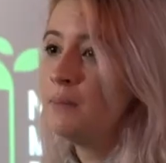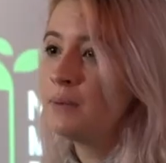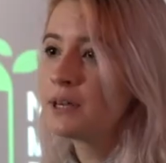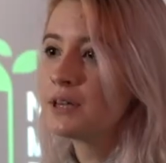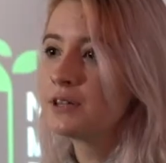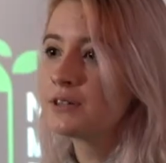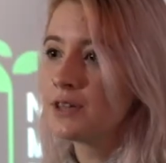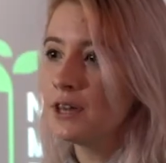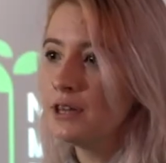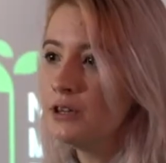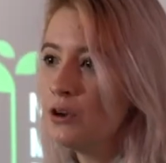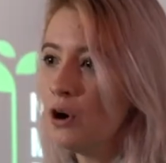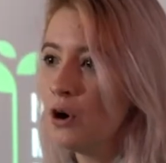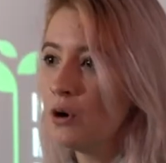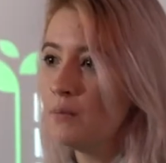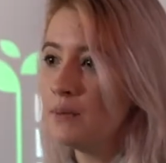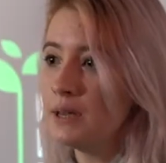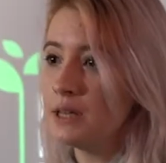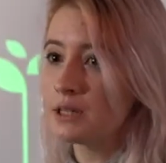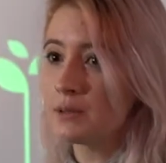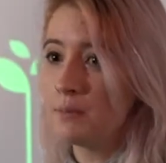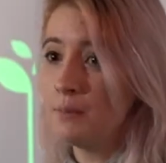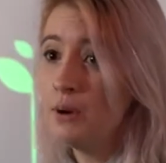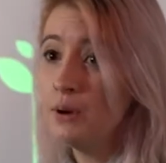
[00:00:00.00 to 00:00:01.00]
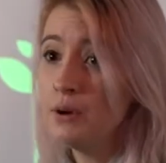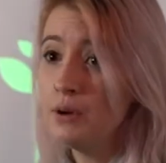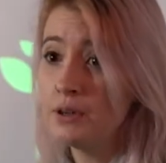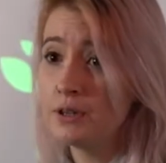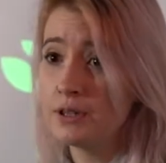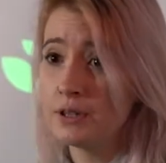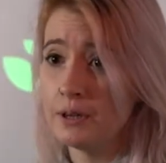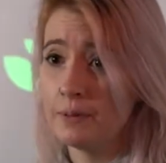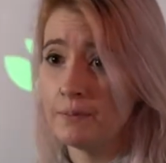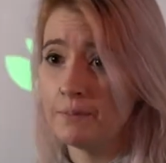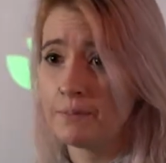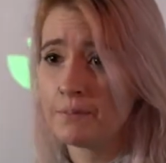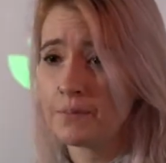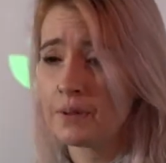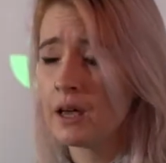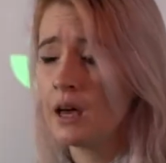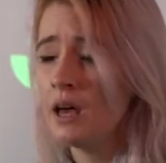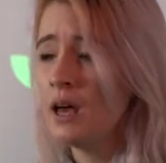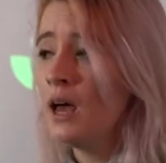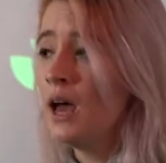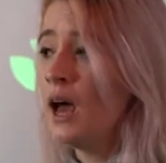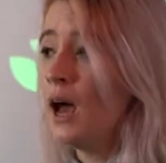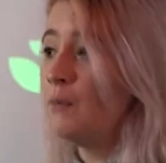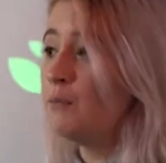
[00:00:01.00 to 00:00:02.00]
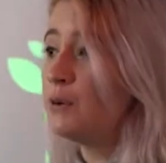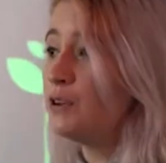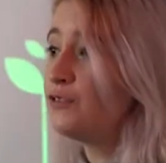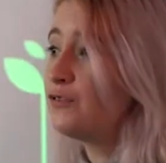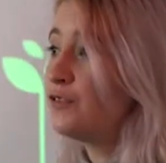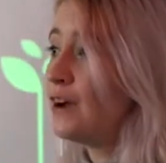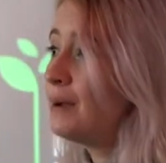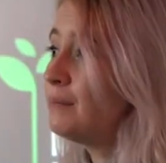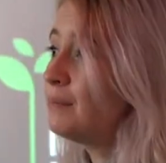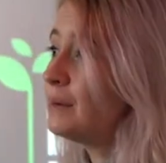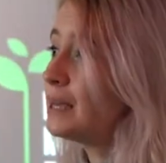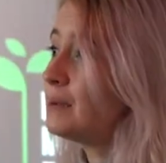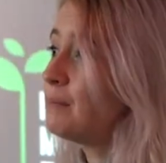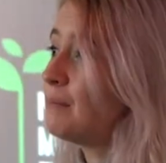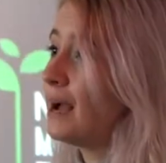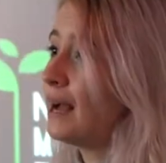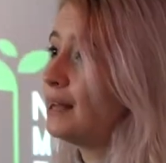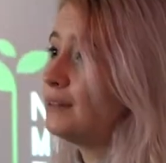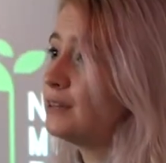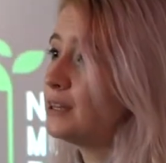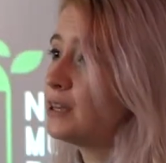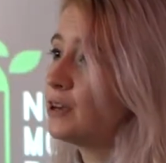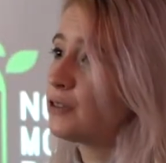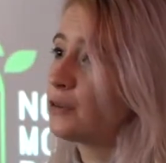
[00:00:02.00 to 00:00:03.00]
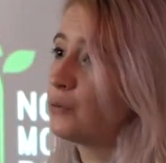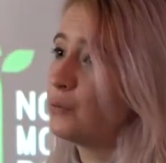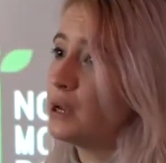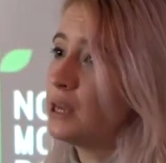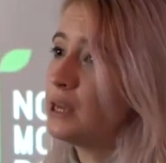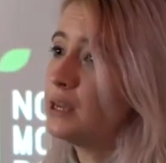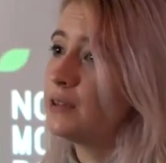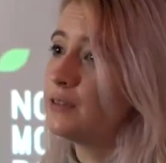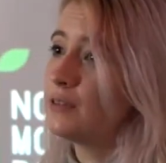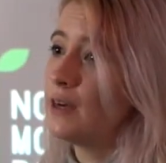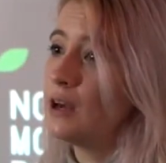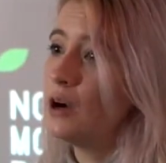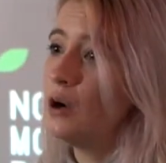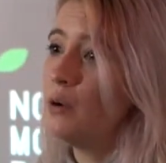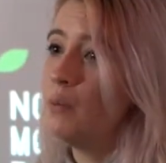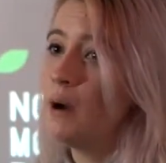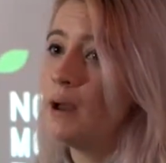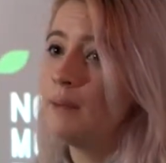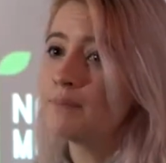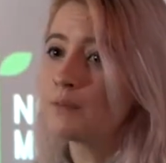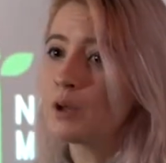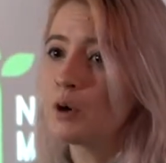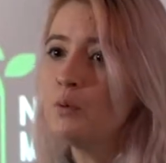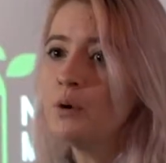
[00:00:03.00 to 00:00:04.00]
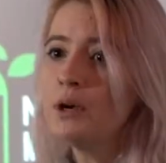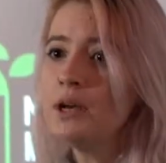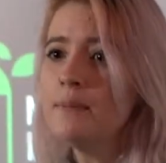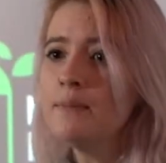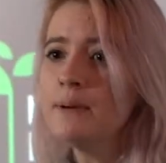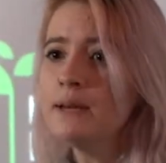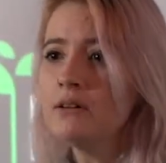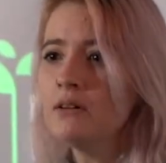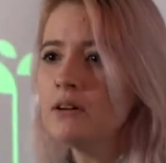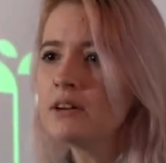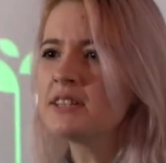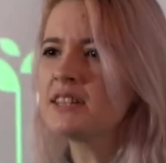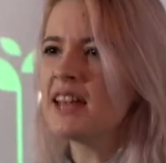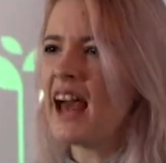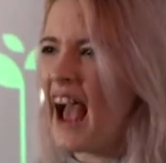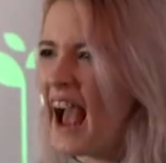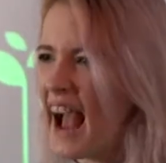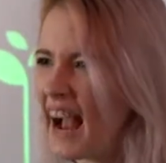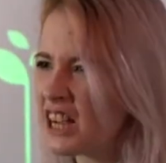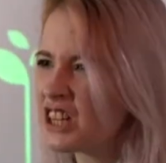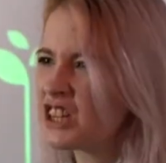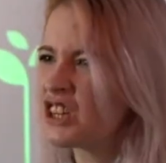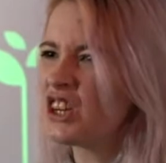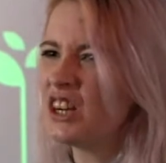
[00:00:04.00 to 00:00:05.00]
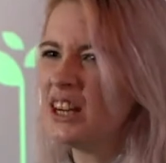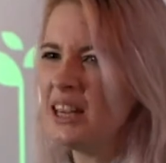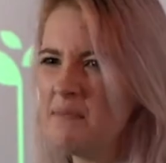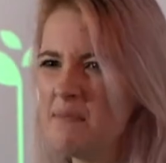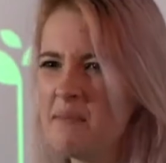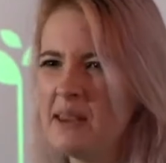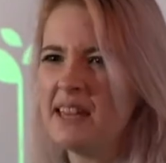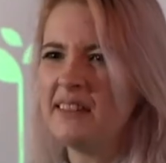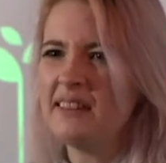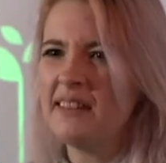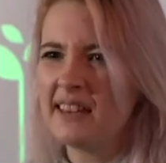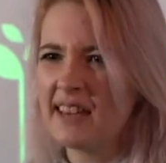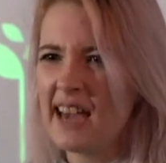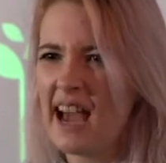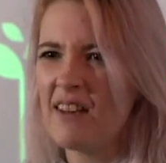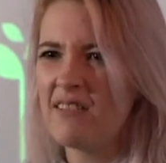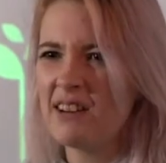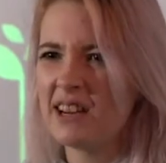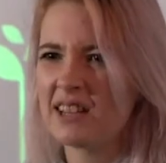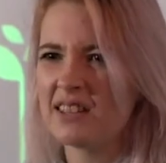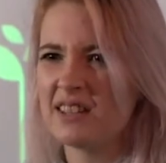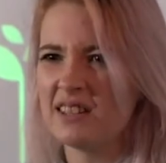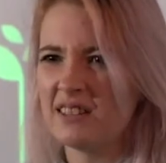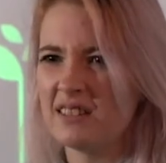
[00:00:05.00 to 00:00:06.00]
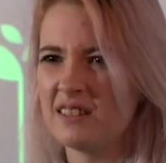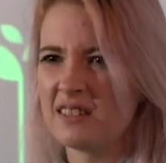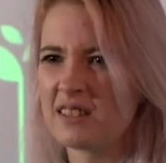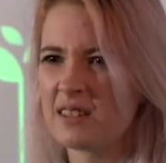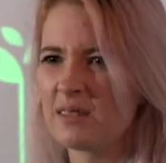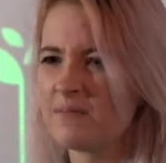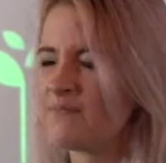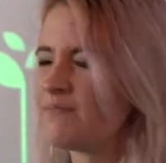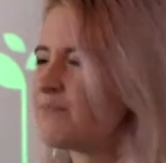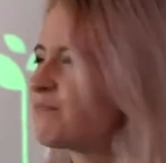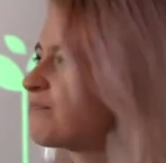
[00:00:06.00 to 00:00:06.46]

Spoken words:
because they know me as a person. And with Family Man the other week, they all went, wouldn't it be nice to actually meet the characters?